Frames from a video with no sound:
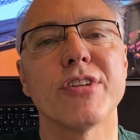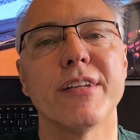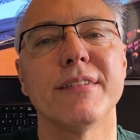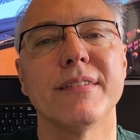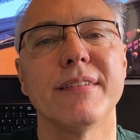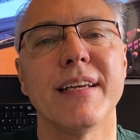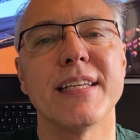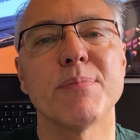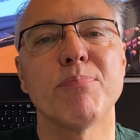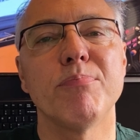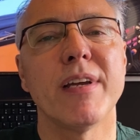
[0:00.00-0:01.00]
and
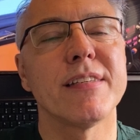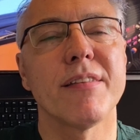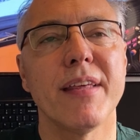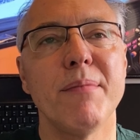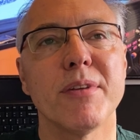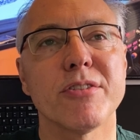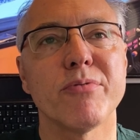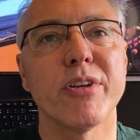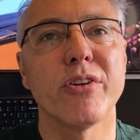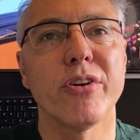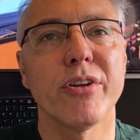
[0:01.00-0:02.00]
it's a theme that's
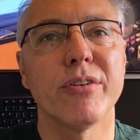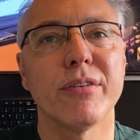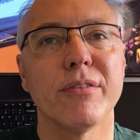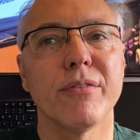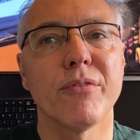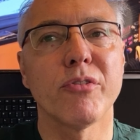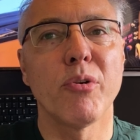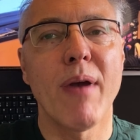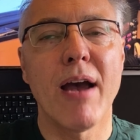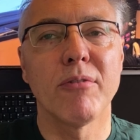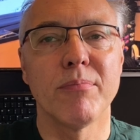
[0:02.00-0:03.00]
recurred
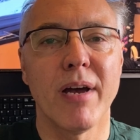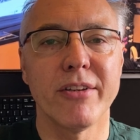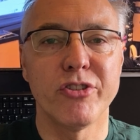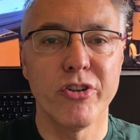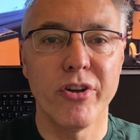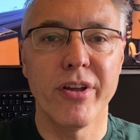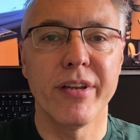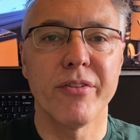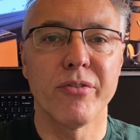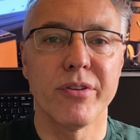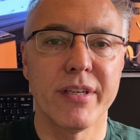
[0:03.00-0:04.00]
throughout my journey
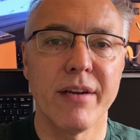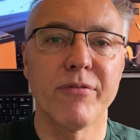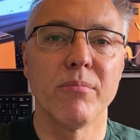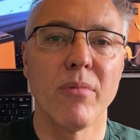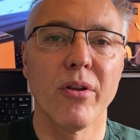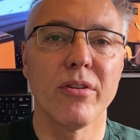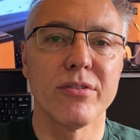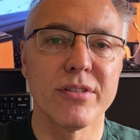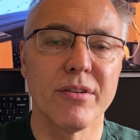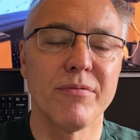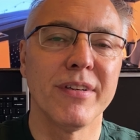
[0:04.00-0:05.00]
through the different models
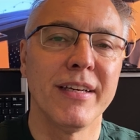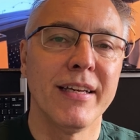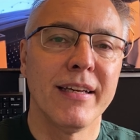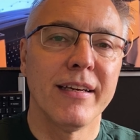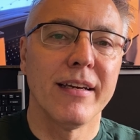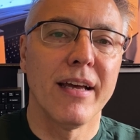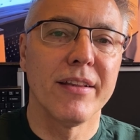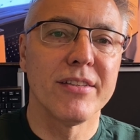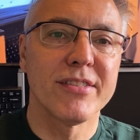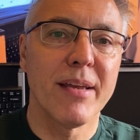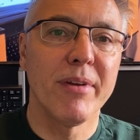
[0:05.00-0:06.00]
of the
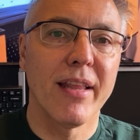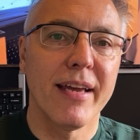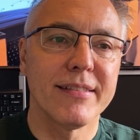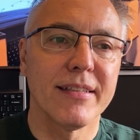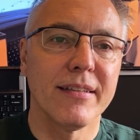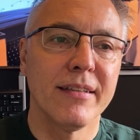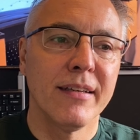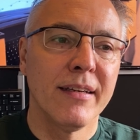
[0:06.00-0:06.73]
simulator.